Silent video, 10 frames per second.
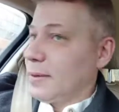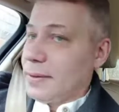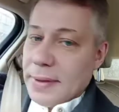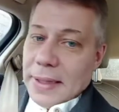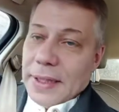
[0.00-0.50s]

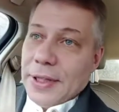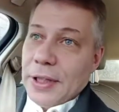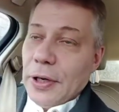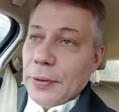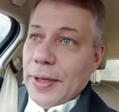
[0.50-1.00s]
There you
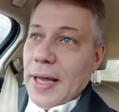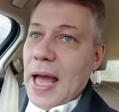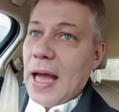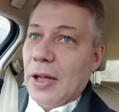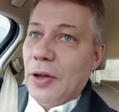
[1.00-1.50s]
go. The
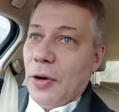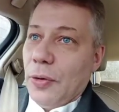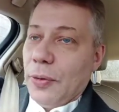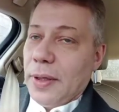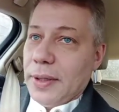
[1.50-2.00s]
I
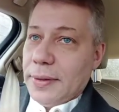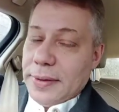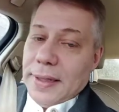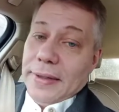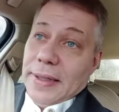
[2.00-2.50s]

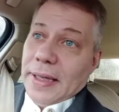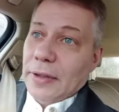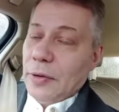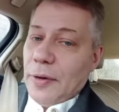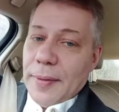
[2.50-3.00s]

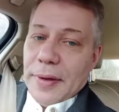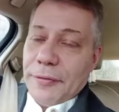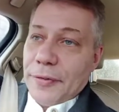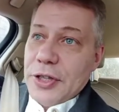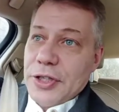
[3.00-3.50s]
mean, the
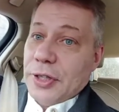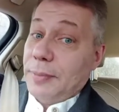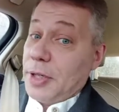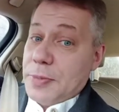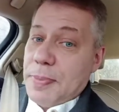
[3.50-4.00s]
French aren't
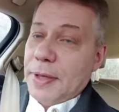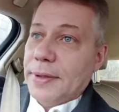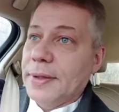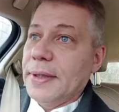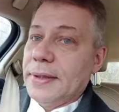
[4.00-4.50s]
much
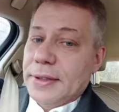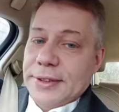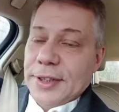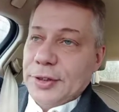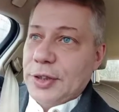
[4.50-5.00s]
better. They're
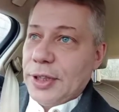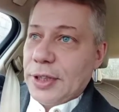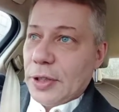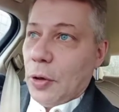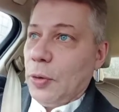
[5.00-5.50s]
still
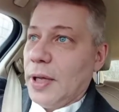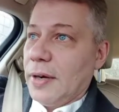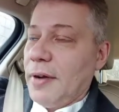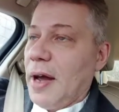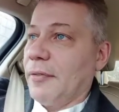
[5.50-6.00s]
stealing gold
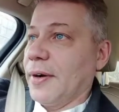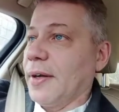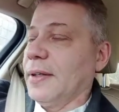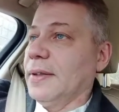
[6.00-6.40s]
out of Africa.